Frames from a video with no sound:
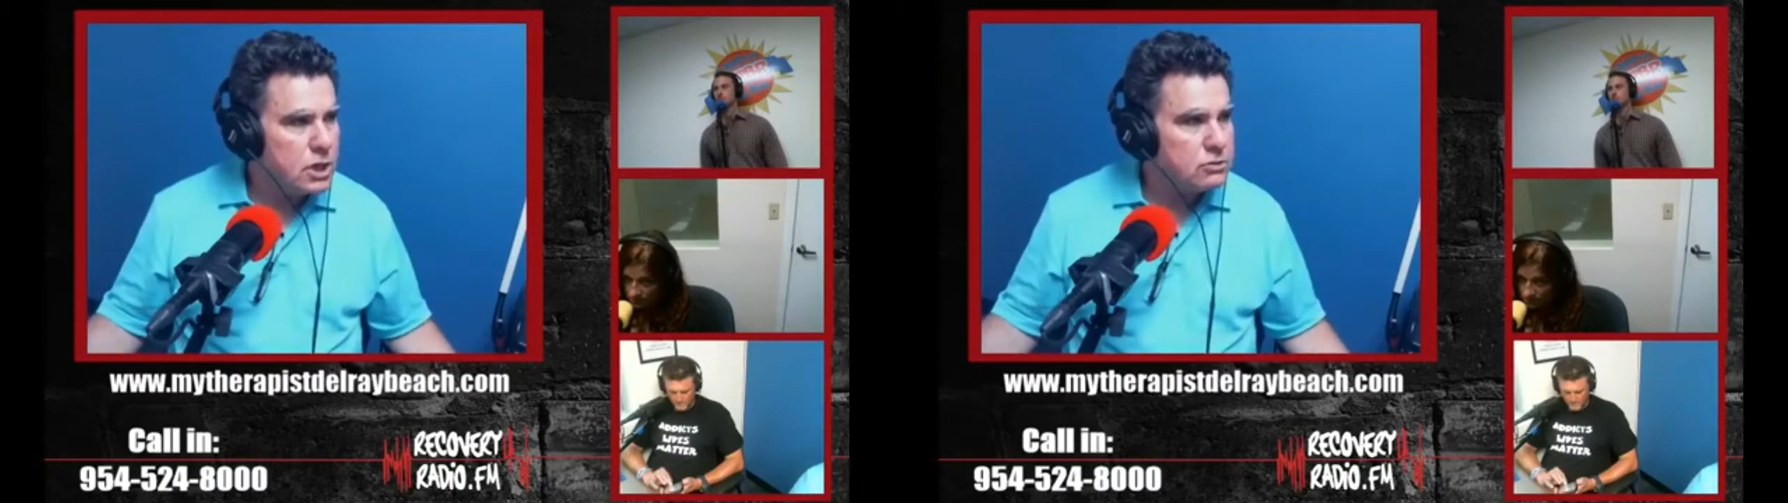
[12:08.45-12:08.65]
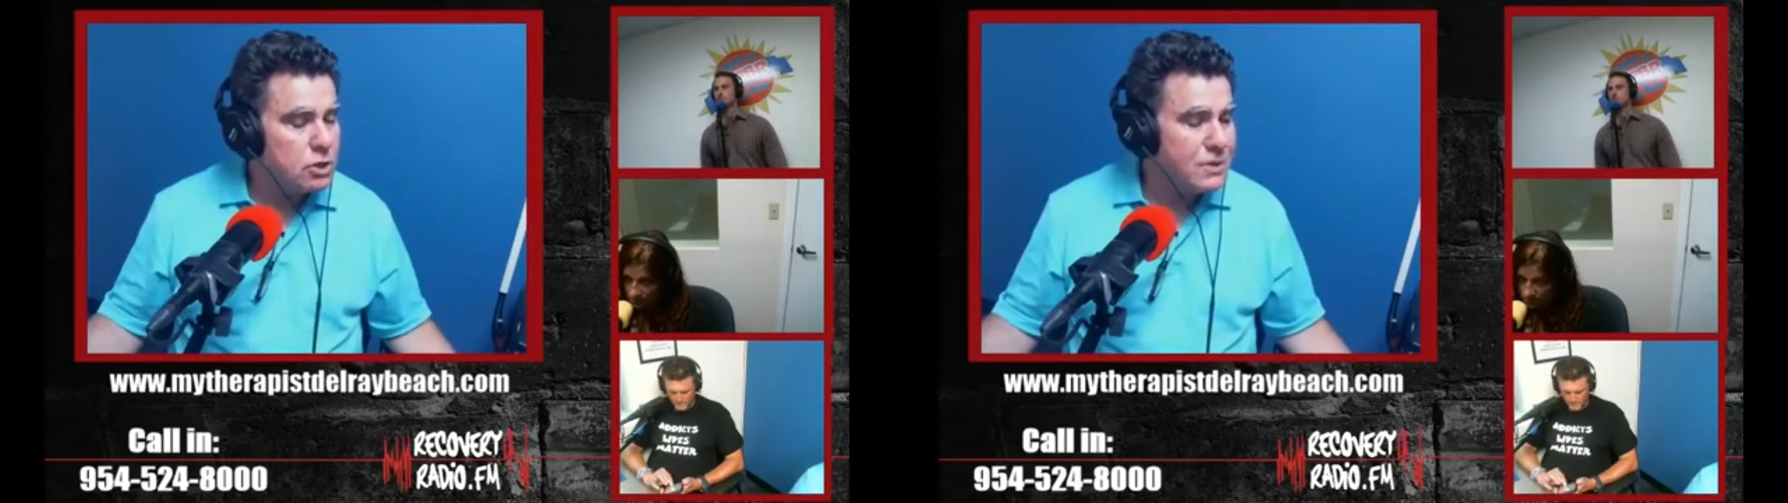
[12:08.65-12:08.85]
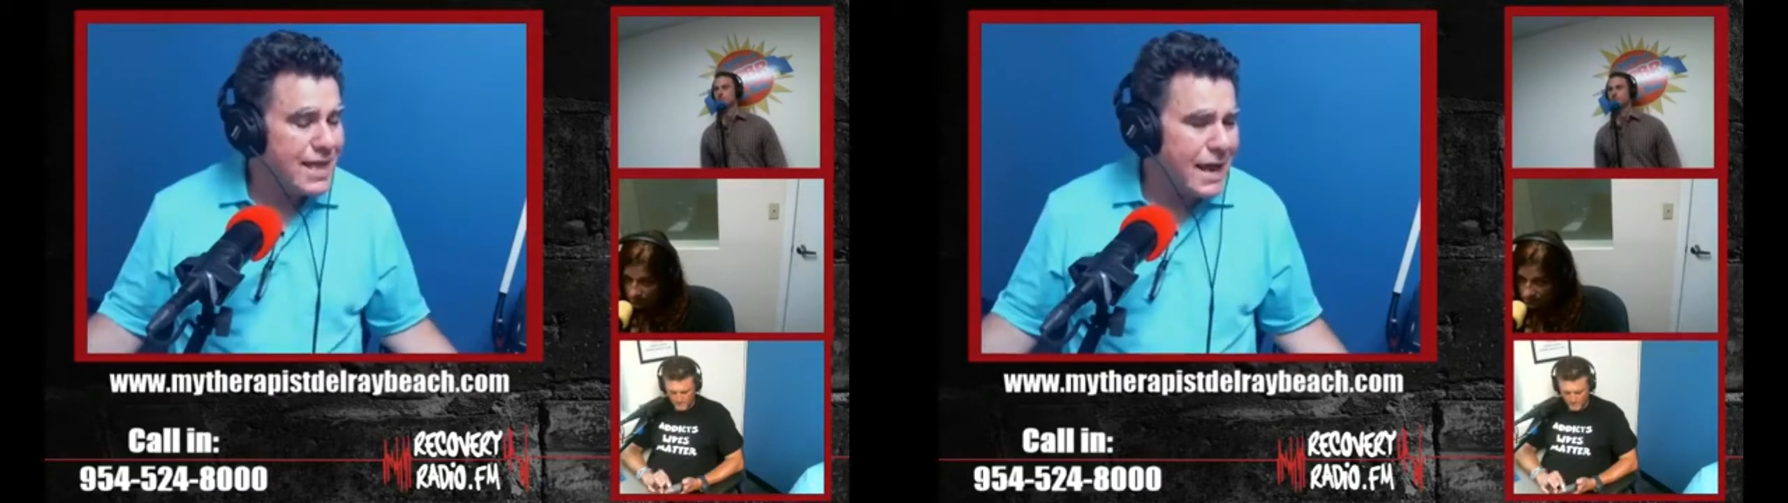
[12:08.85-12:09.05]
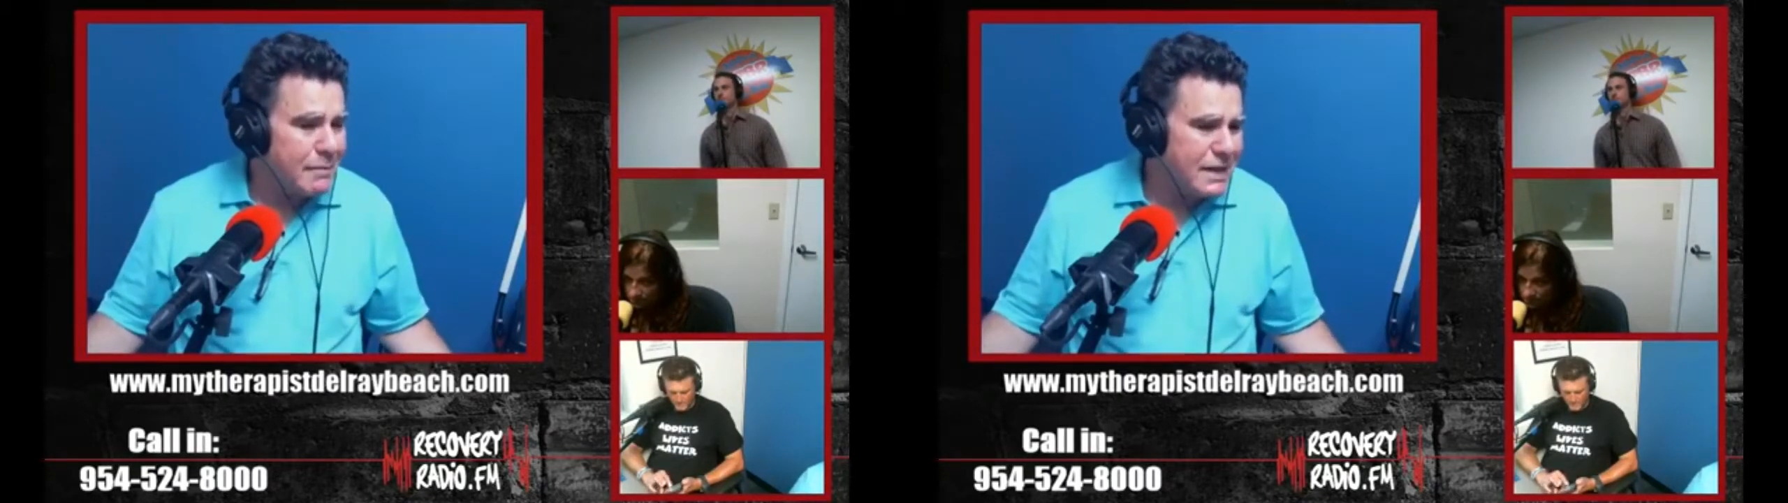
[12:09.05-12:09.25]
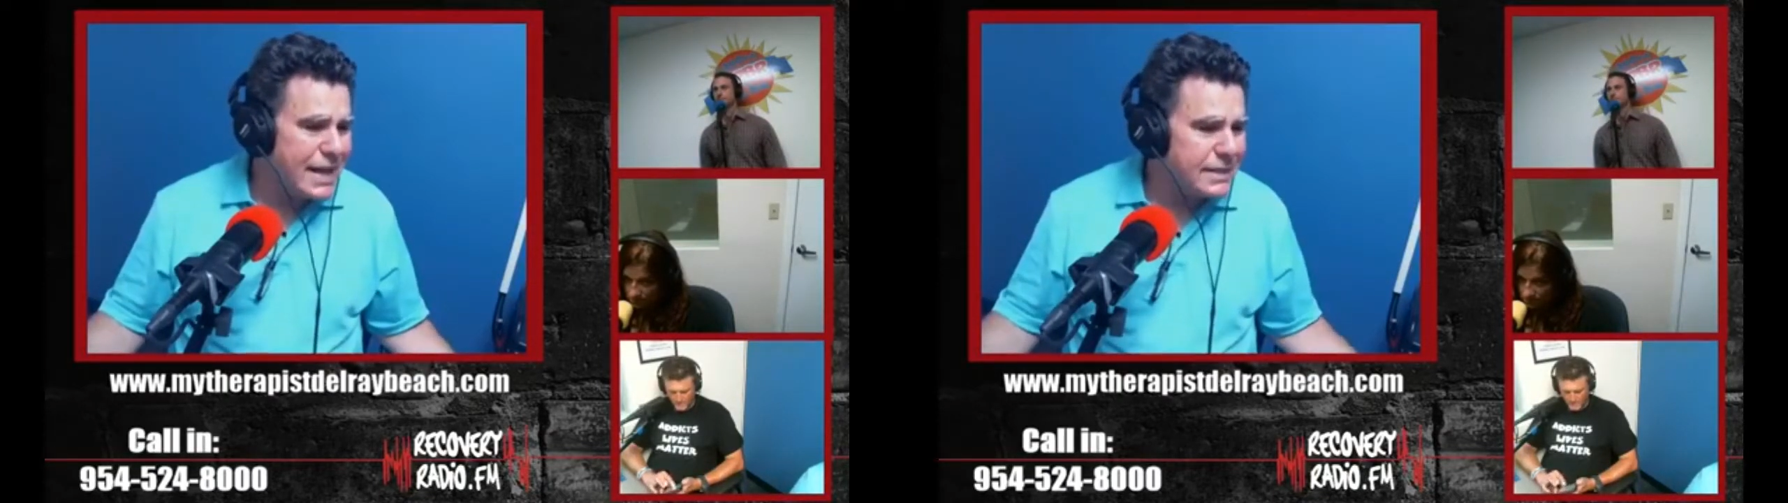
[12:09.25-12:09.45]
So yeah,
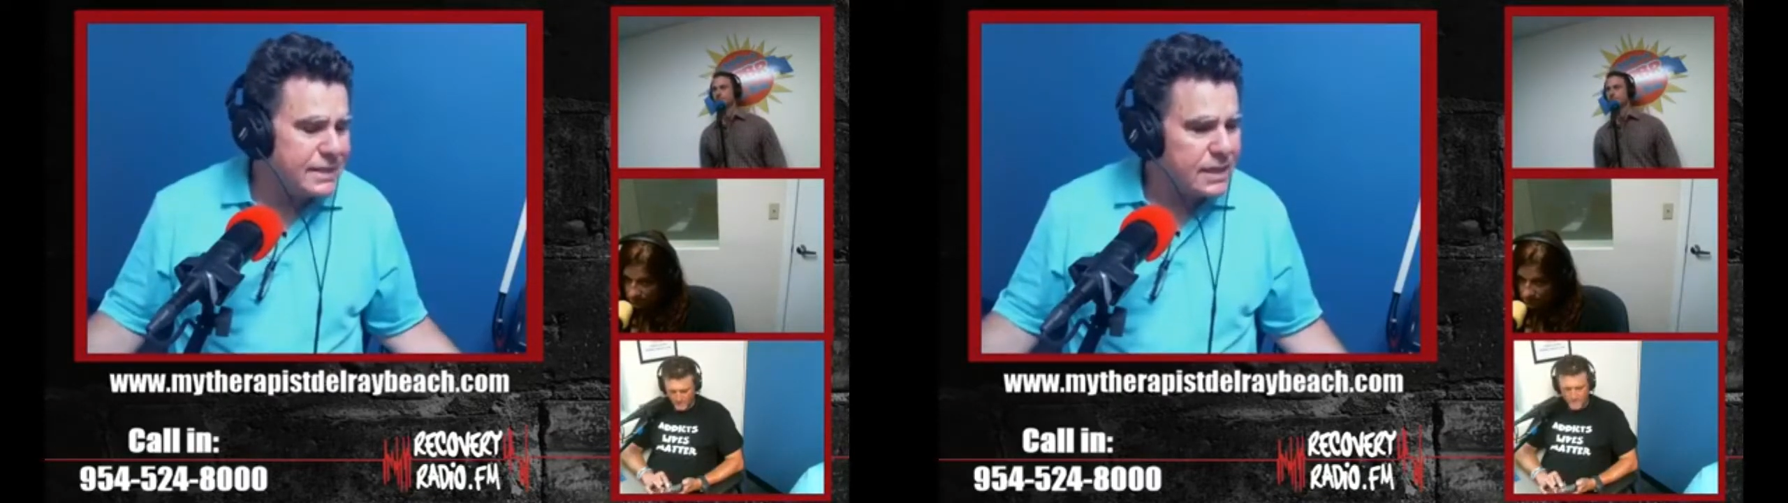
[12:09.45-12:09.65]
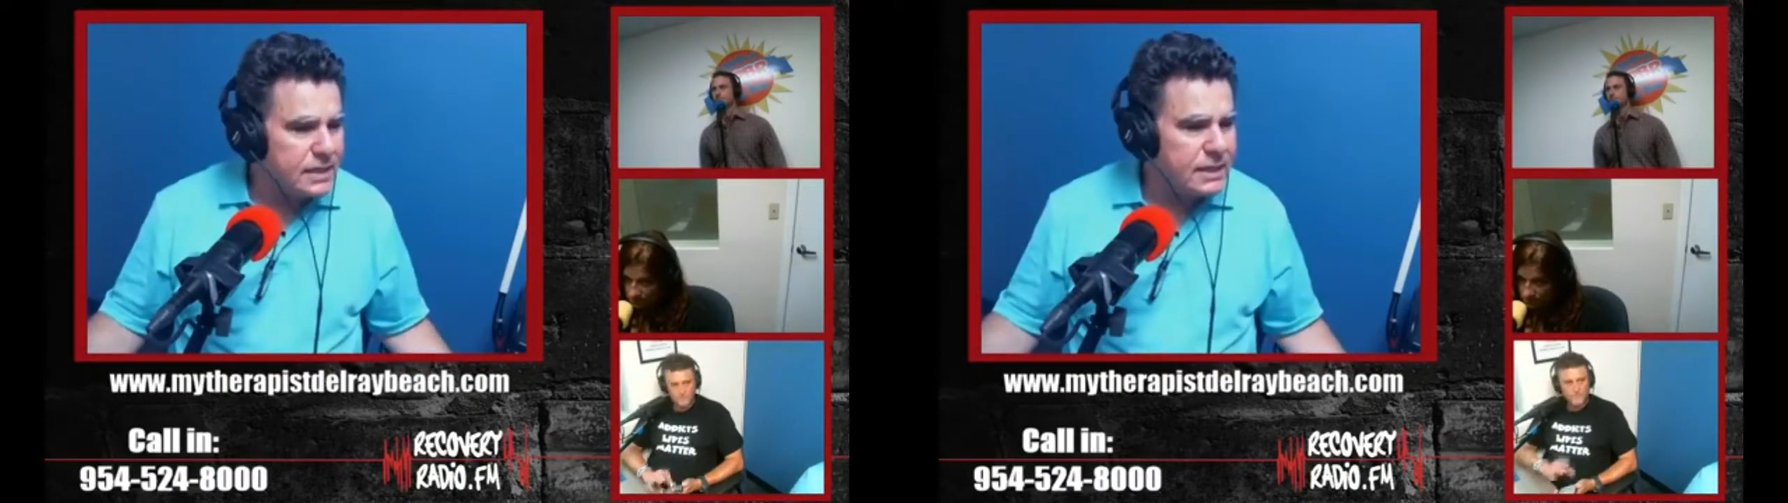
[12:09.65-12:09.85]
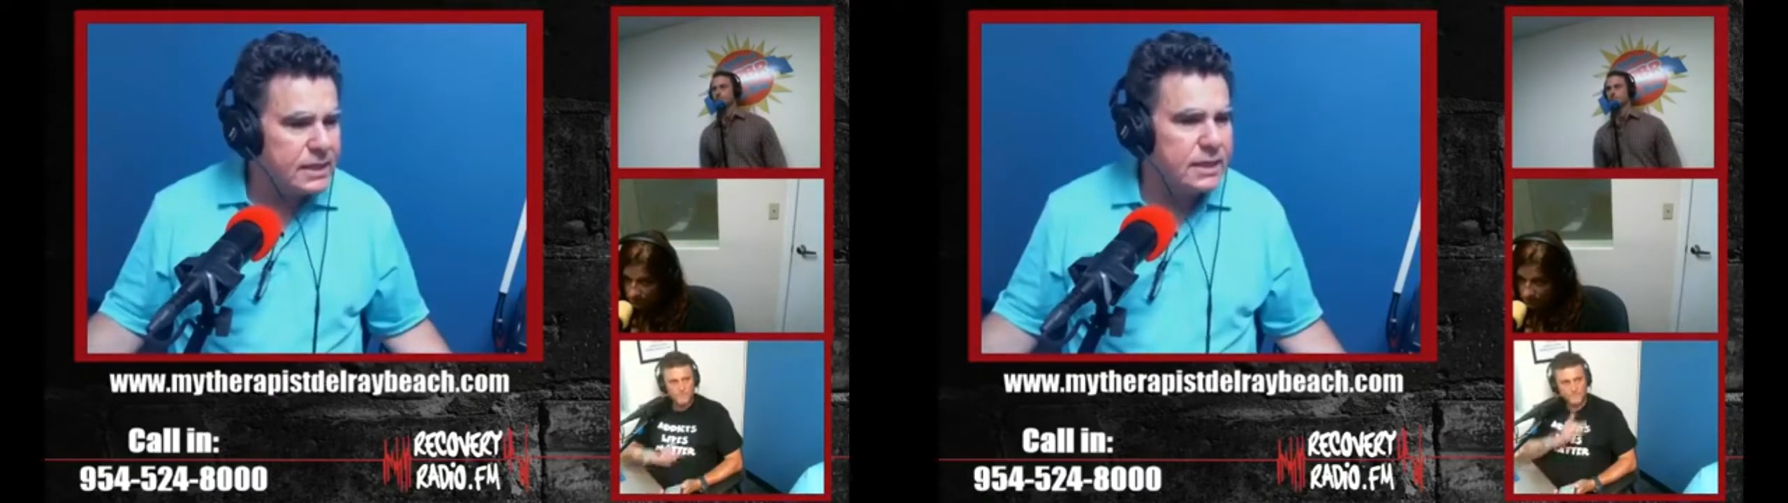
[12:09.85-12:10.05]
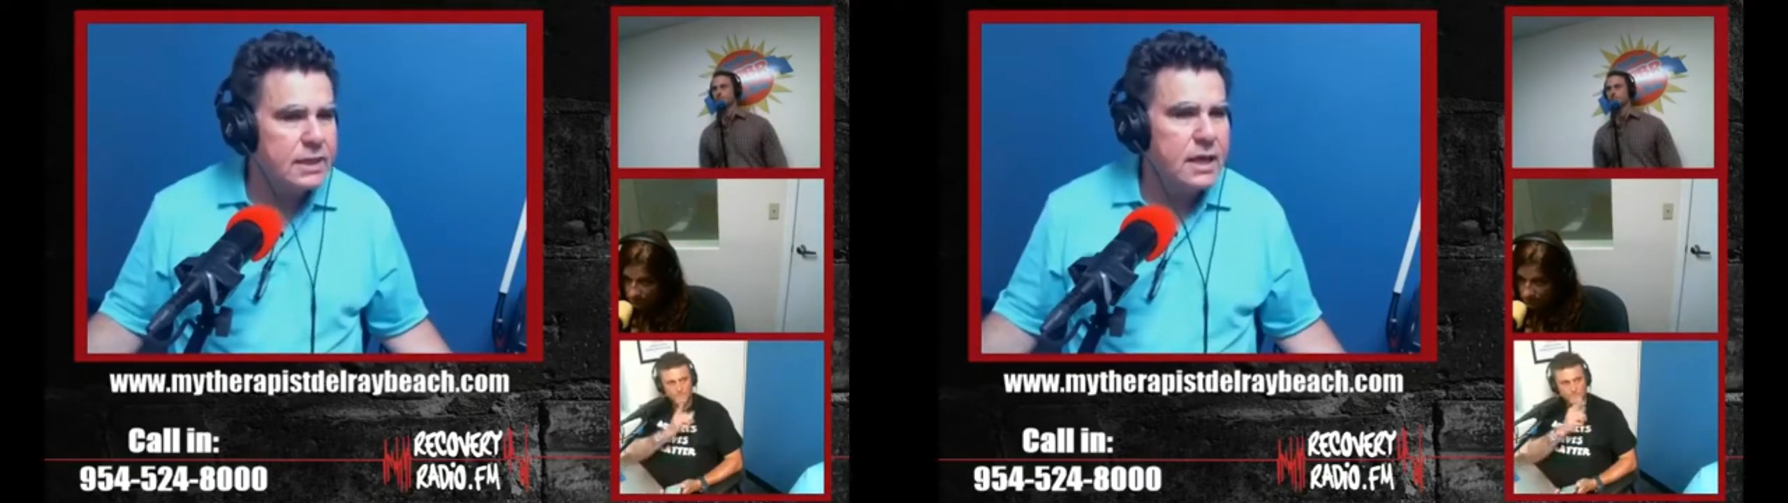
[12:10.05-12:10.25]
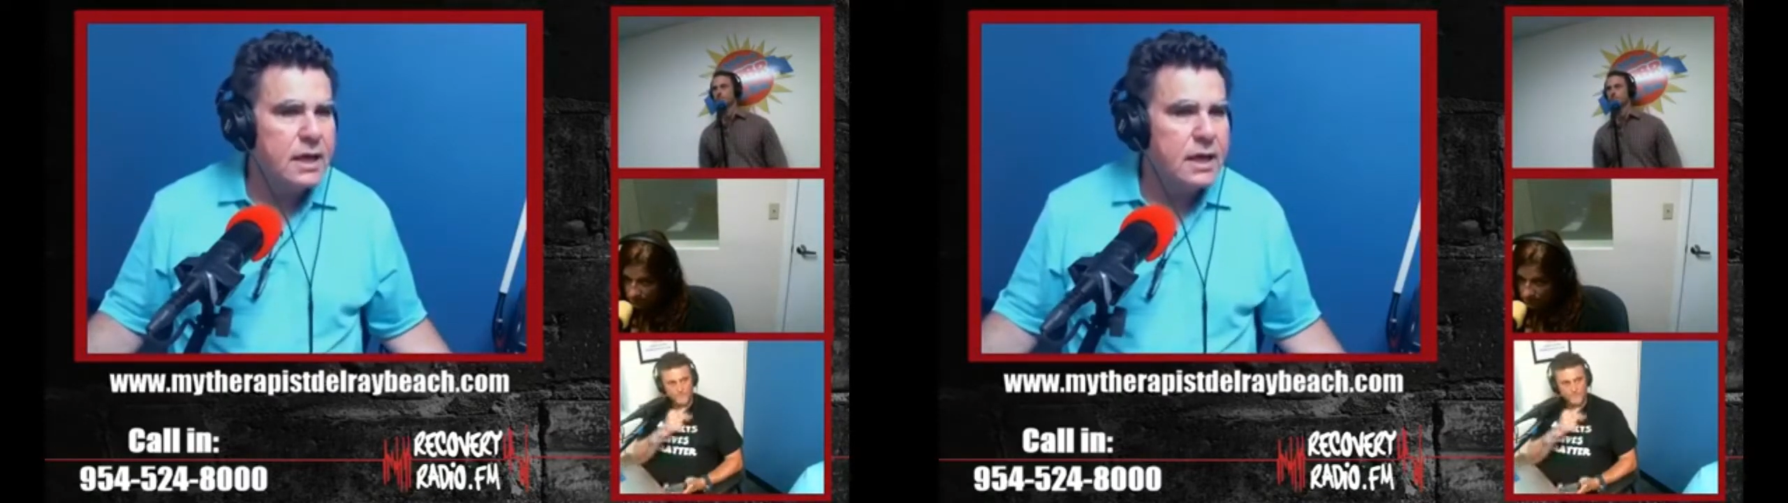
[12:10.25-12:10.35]
ideally